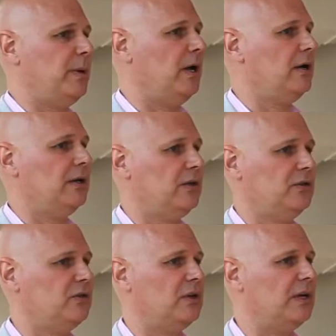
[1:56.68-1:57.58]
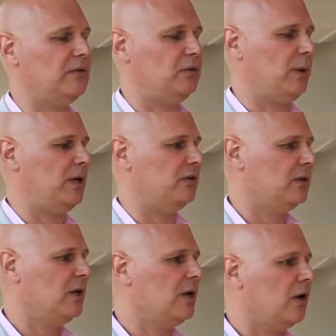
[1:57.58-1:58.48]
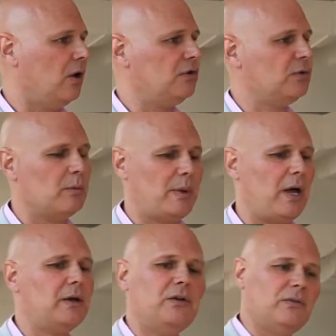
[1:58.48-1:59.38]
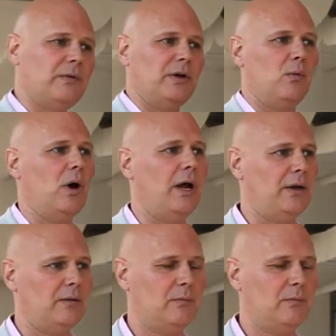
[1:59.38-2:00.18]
balcony. It's just not enough space. Also, our balconies are very wide.